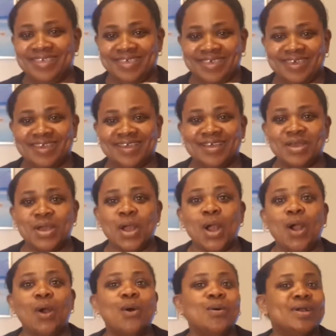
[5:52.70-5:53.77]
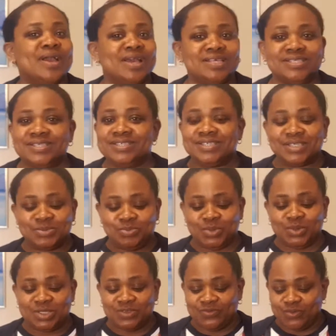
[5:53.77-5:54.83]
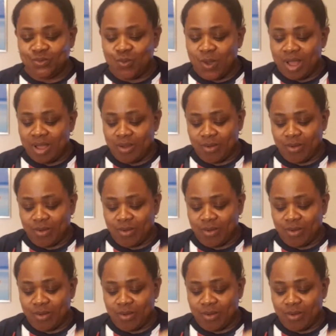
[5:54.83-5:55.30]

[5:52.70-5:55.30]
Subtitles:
Yeah. Oh guys, this is beautiful. Wow.